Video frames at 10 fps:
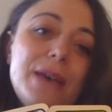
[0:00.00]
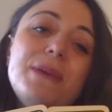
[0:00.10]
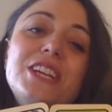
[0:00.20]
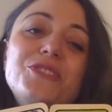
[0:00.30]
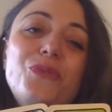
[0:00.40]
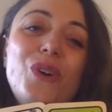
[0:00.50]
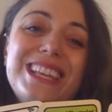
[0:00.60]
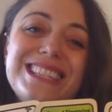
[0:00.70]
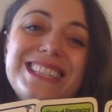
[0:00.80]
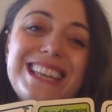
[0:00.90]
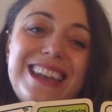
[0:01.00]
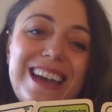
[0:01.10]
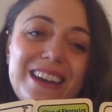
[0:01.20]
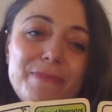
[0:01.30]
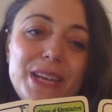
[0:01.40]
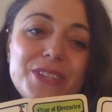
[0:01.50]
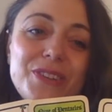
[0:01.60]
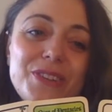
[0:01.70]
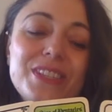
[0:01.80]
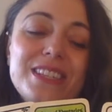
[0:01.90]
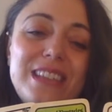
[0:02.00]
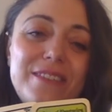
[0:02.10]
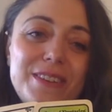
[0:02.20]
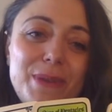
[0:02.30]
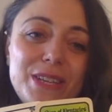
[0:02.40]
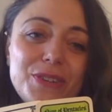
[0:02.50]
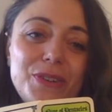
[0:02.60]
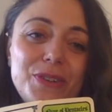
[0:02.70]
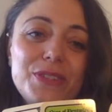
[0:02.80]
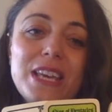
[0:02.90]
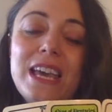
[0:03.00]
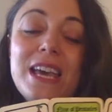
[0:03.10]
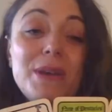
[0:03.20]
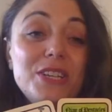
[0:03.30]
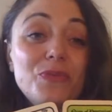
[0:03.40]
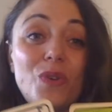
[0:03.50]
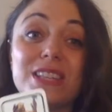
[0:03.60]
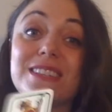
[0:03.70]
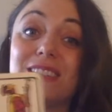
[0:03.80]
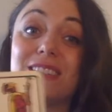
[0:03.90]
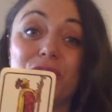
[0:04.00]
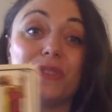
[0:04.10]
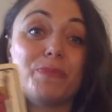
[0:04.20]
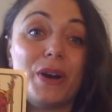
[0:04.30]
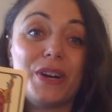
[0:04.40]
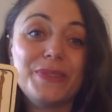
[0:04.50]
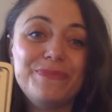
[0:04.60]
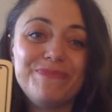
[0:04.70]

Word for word: Page of Wands, Nine of Pentacles, Seven of Pentacles. Page of Wands is a new spark.